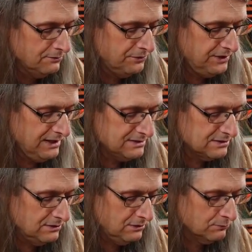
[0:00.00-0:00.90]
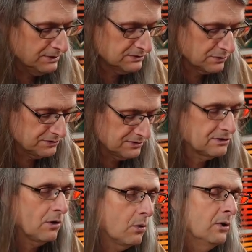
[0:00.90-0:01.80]
these resources
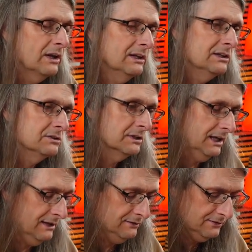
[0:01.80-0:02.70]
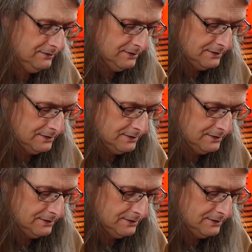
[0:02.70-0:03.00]
go quickly in your hand.